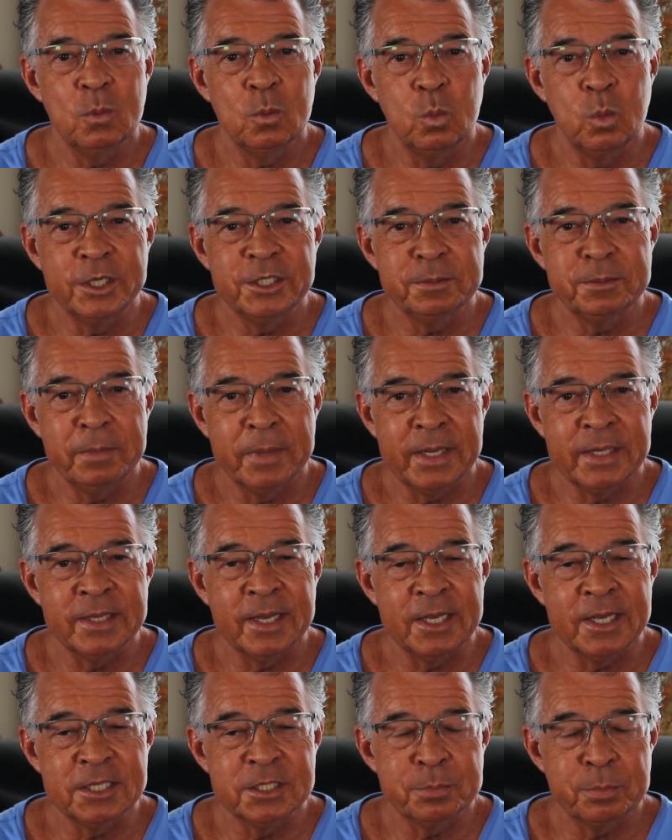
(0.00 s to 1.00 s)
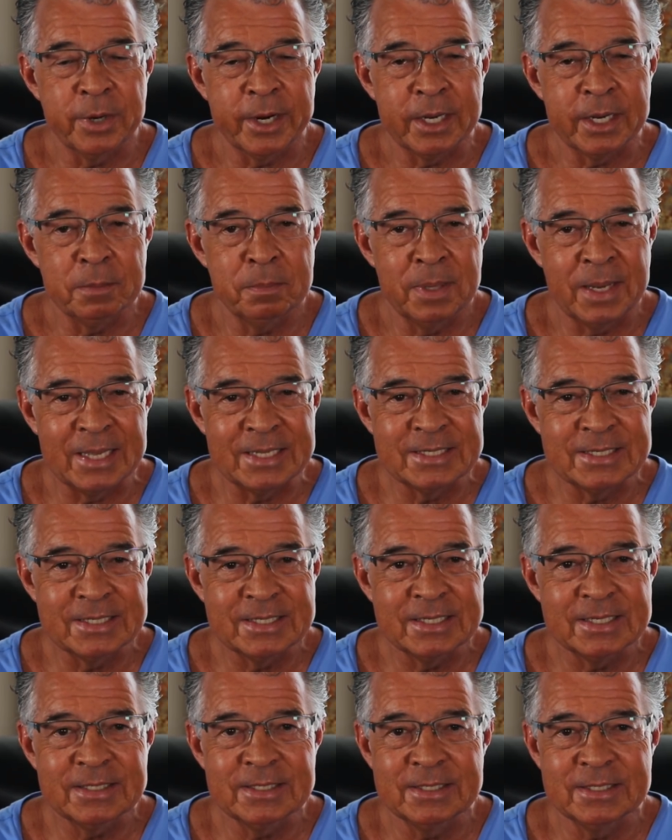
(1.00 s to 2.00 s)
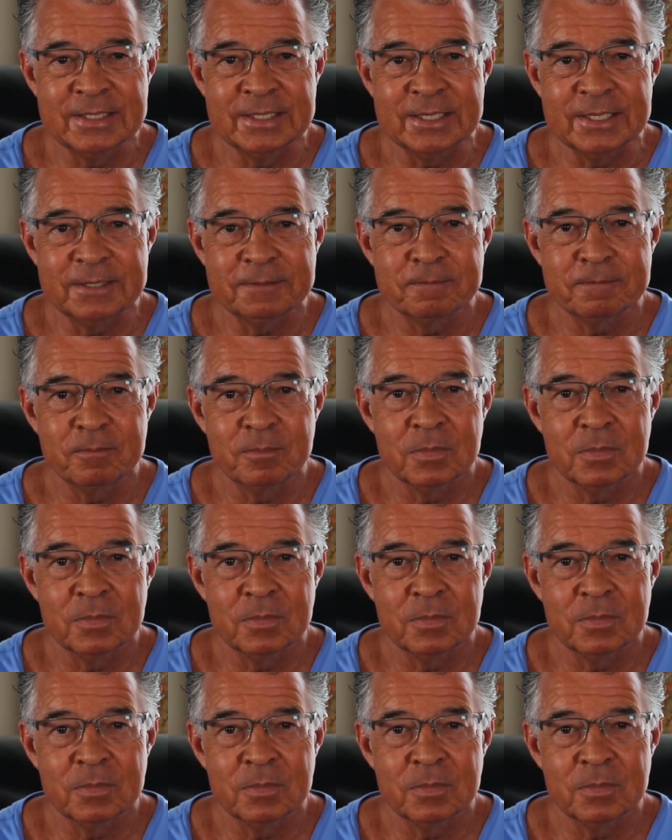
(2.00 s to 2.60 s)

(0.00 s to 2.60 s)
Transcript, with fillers: which maintains brain plasticity.